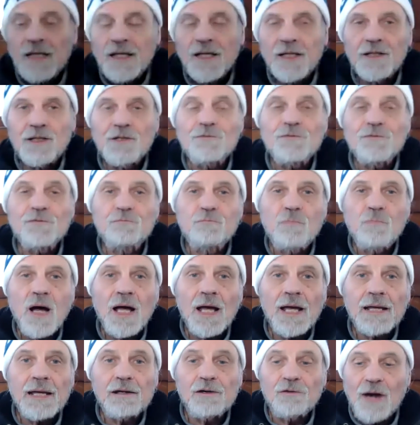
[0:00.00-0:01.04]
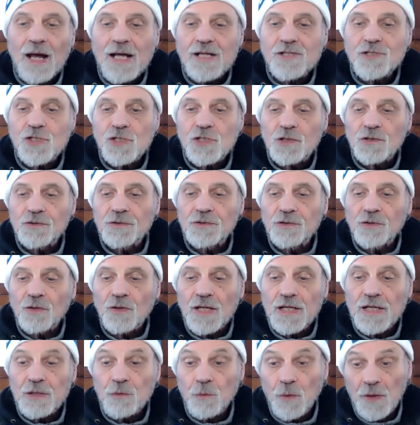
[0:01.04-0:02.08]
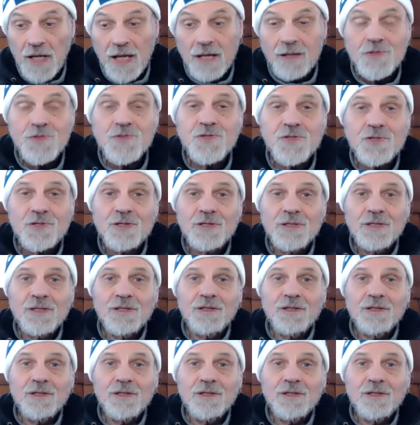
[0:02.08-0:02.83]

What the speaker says: And if my grandchildren or anyone else